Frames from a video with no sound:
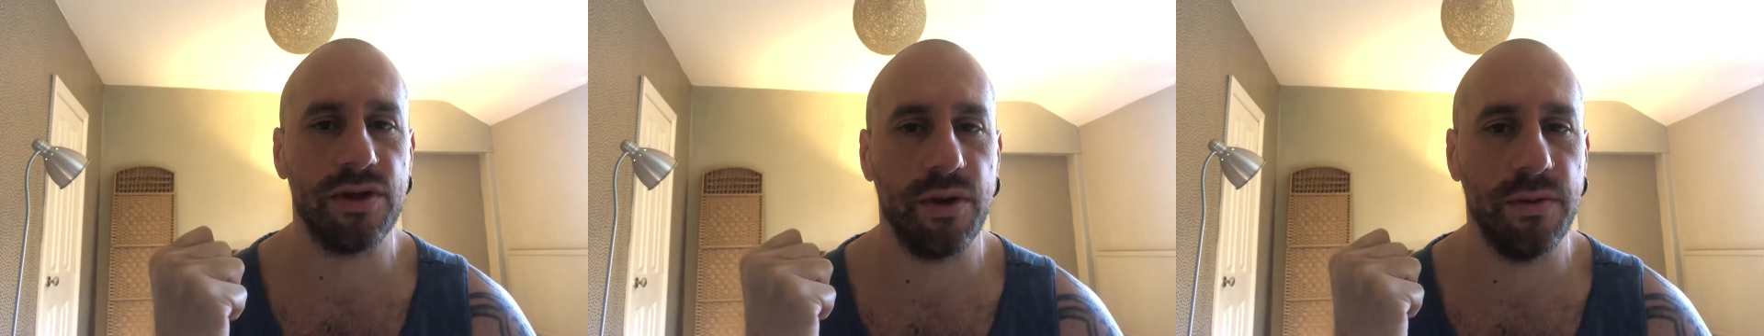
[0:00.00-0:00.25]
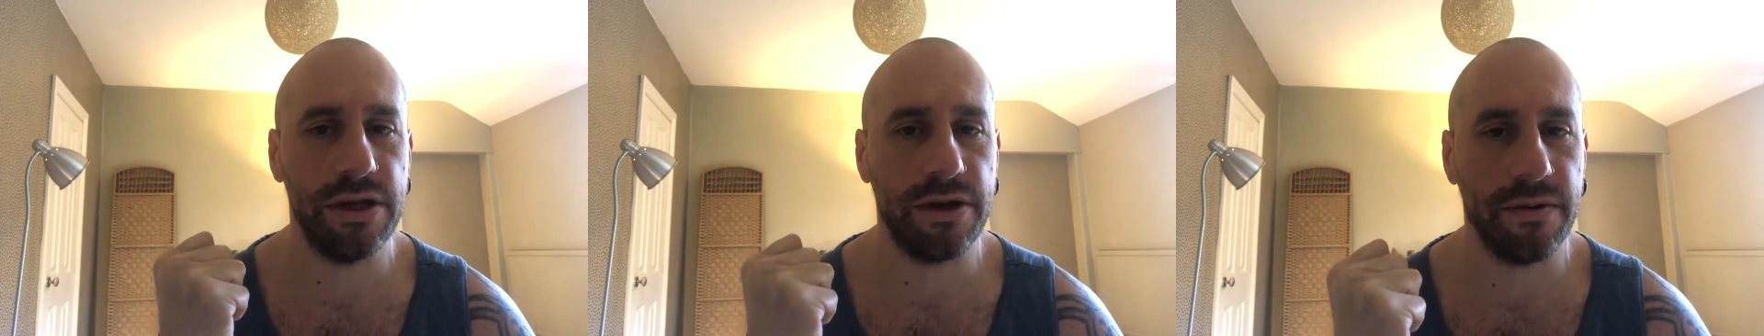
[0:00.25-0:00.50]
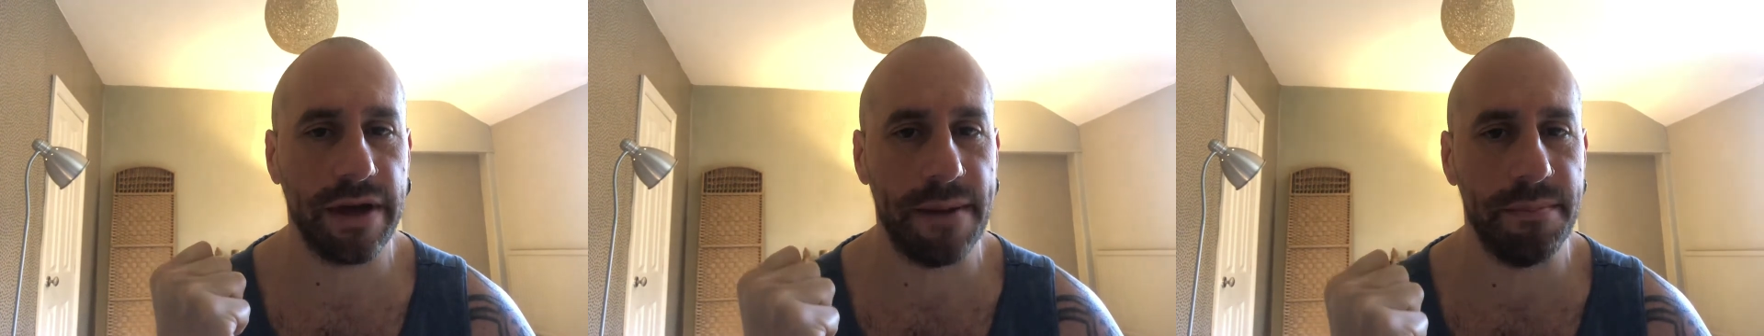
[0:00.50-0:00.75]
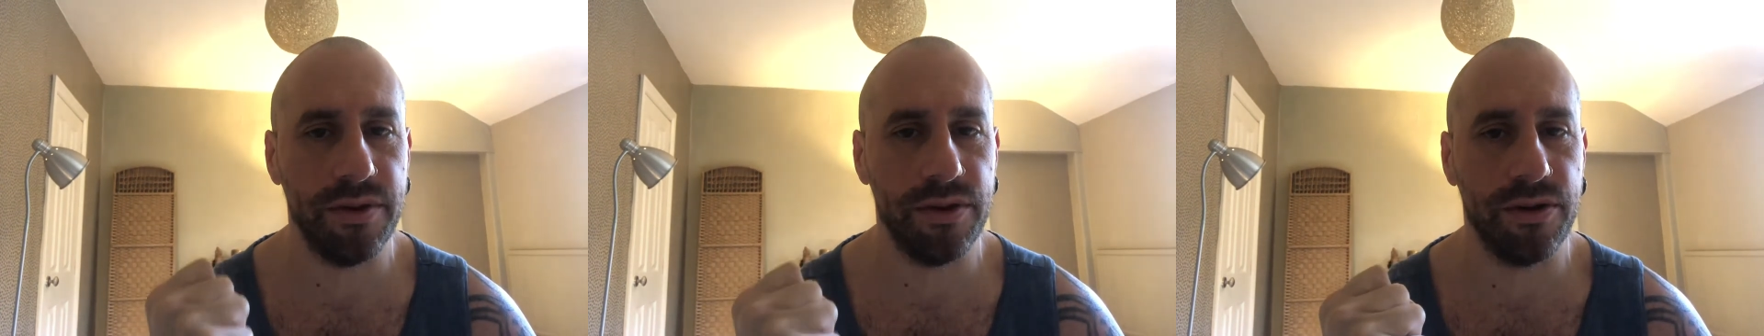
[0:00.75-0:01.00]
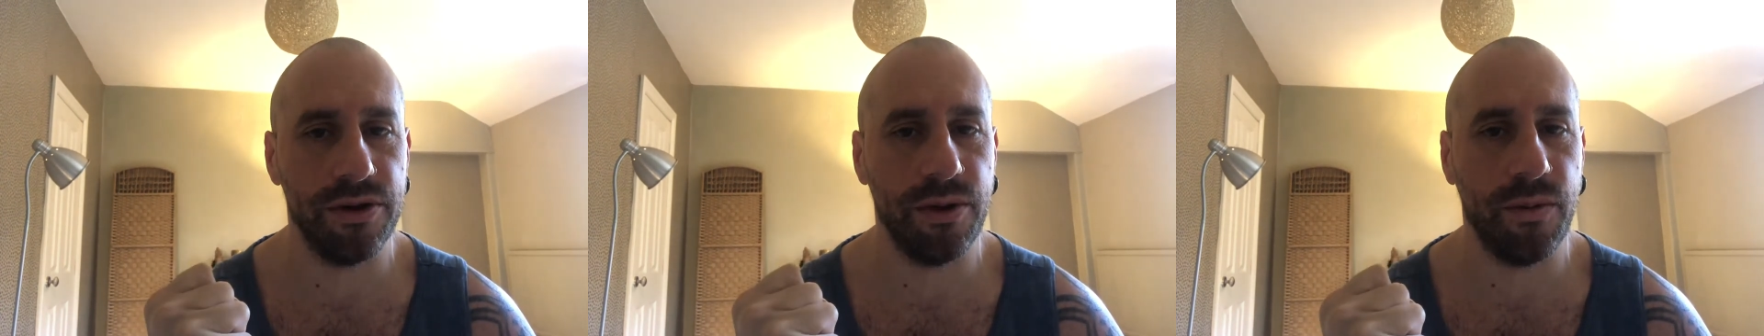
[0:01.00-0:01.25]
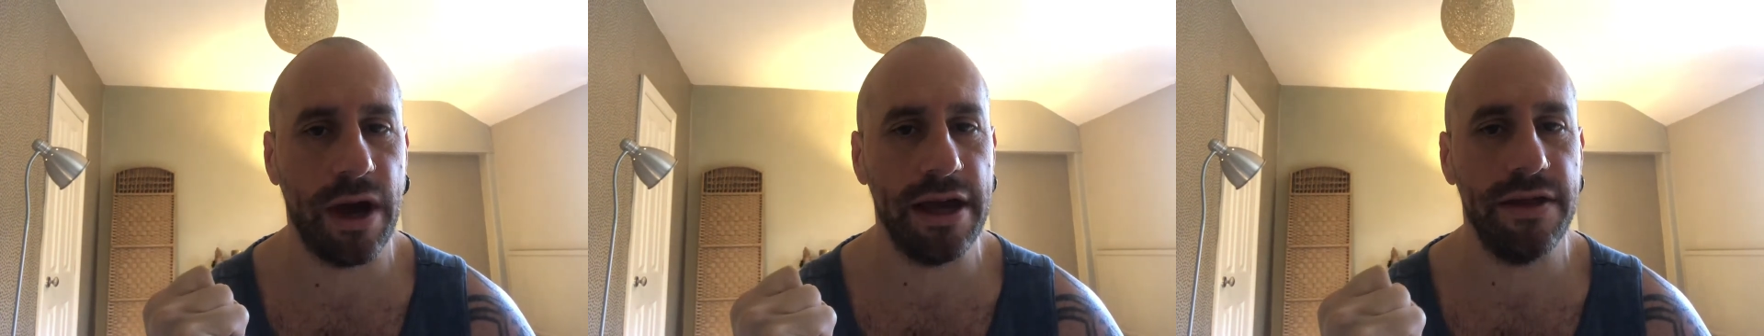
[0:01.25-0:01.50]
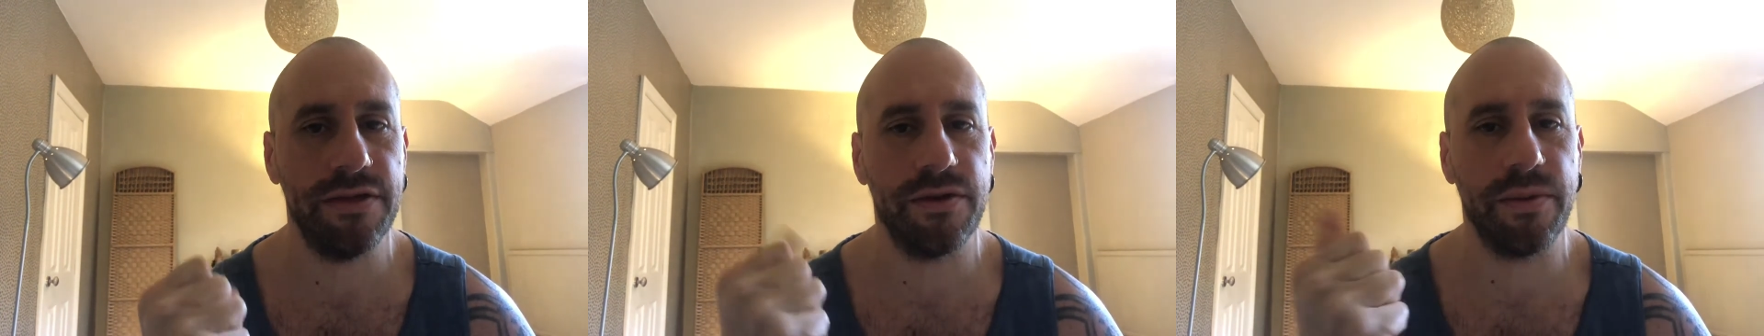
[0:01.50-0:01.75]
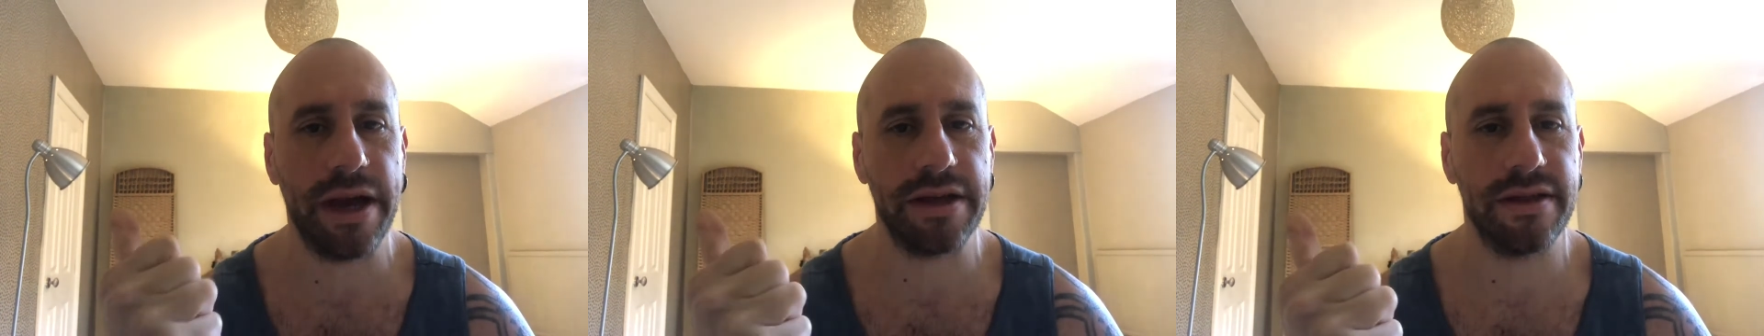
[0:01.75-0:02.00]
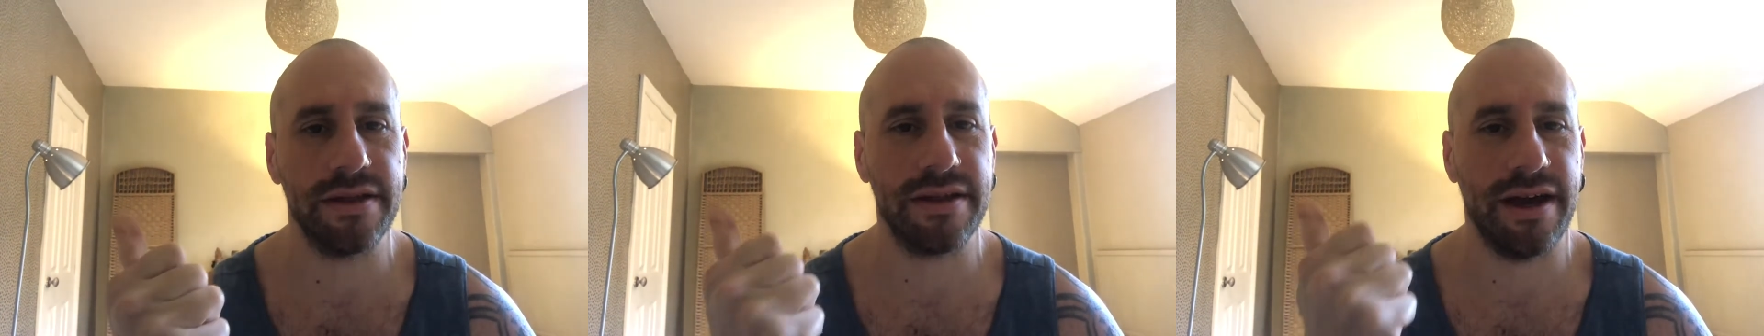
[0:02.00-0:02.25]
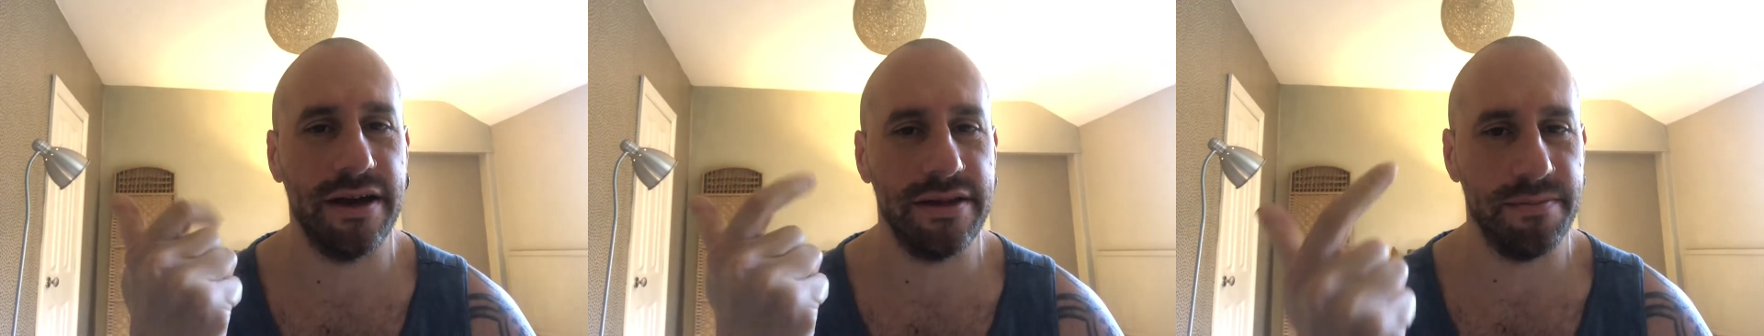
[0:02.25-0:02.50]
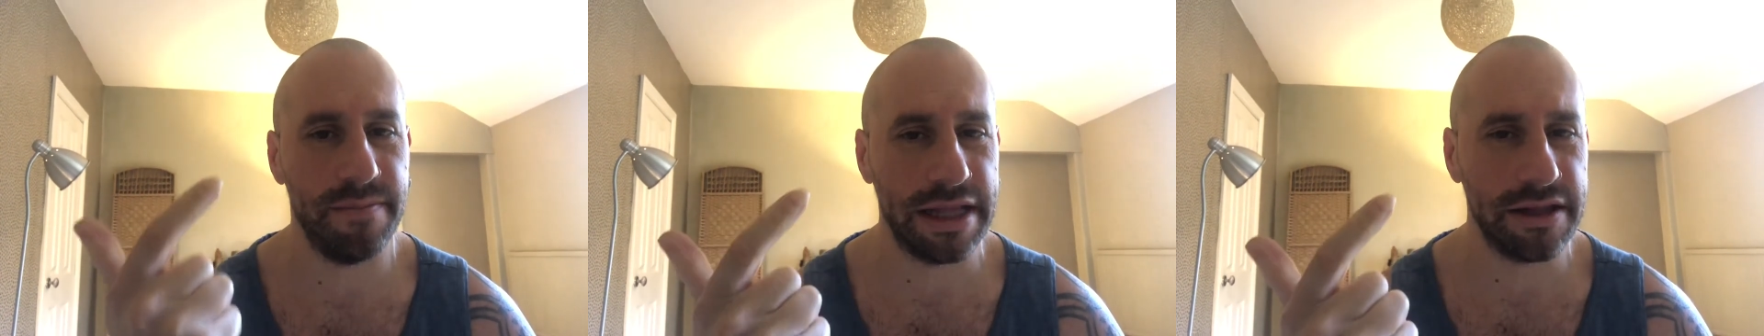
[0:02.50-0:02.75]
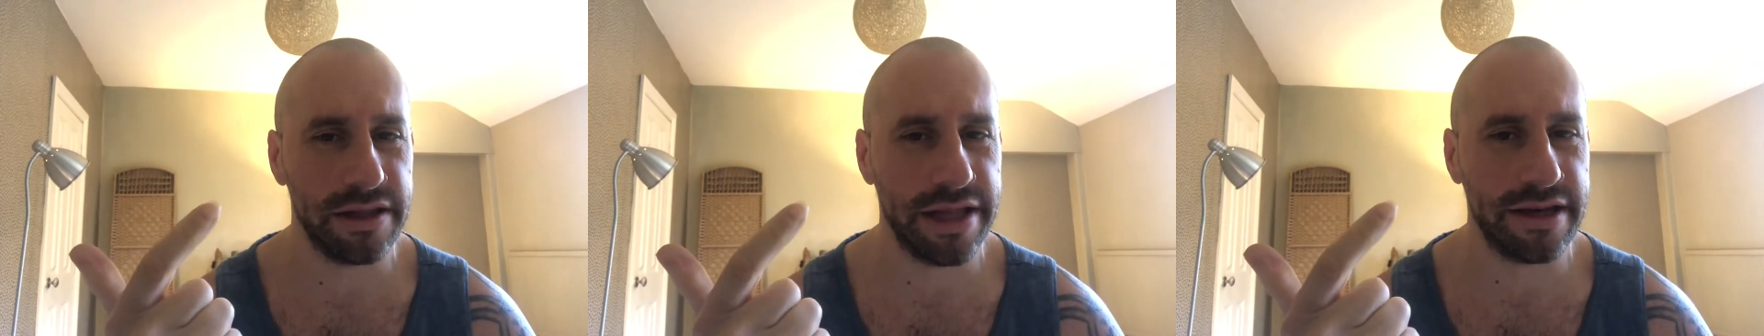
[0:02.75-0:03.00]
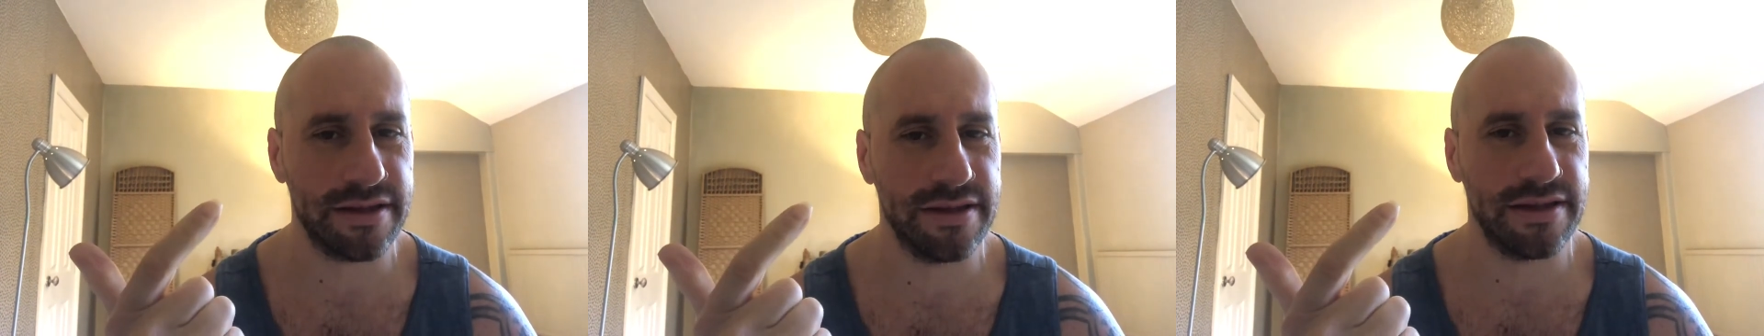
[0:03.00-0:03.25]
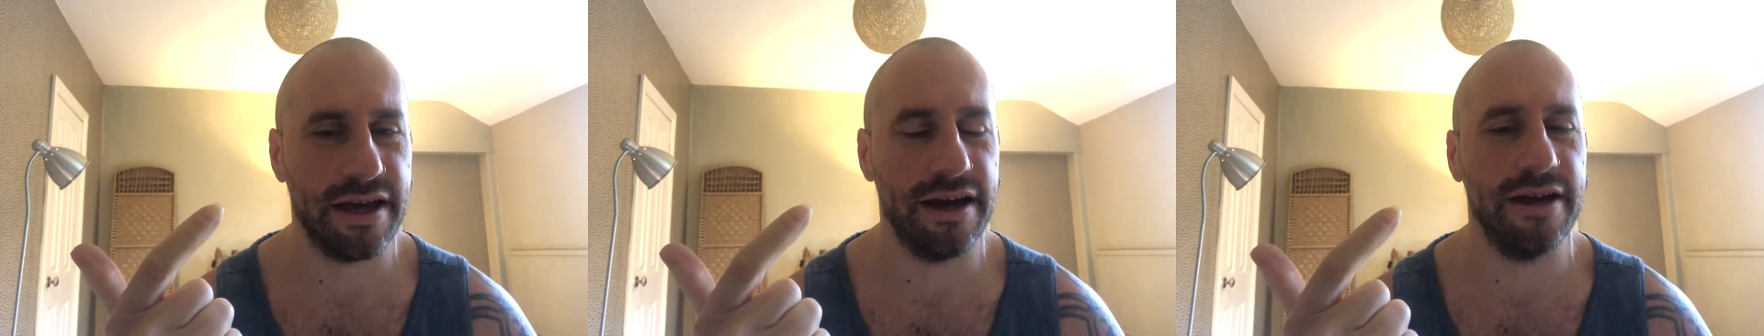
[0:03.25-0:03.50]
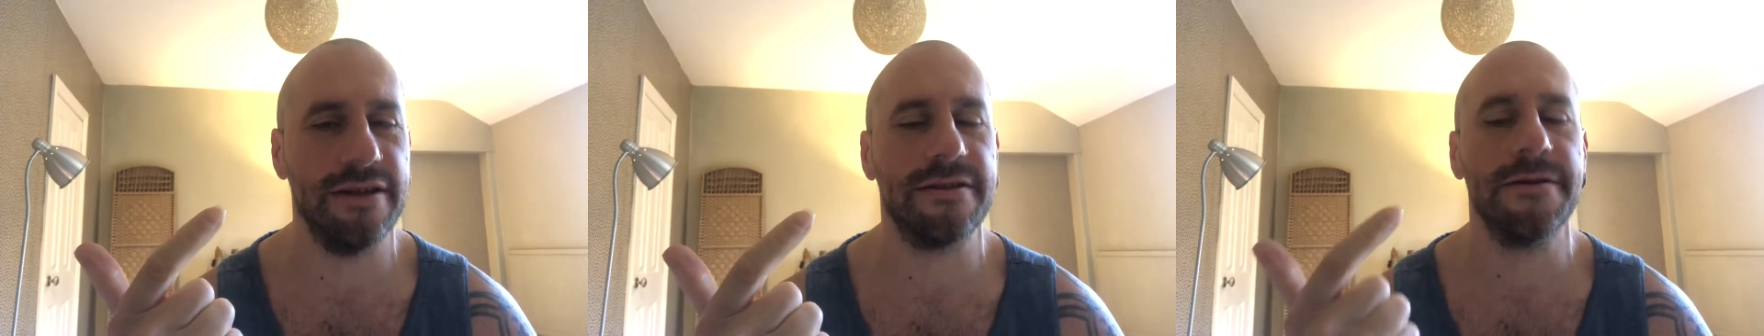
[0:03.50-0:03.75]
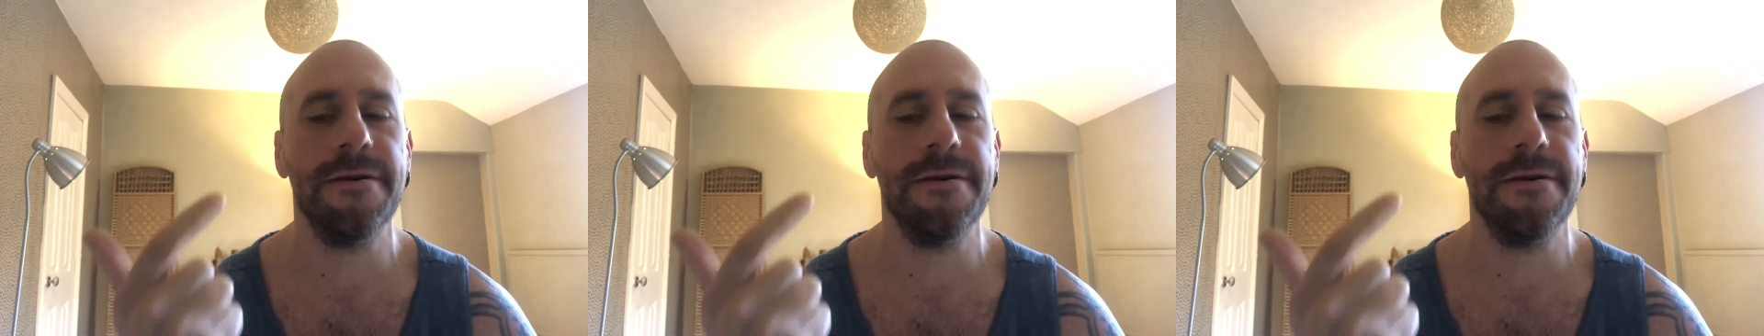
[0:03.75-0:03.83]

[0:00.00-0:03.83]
so we don't get blown away through exercise and mental exercise,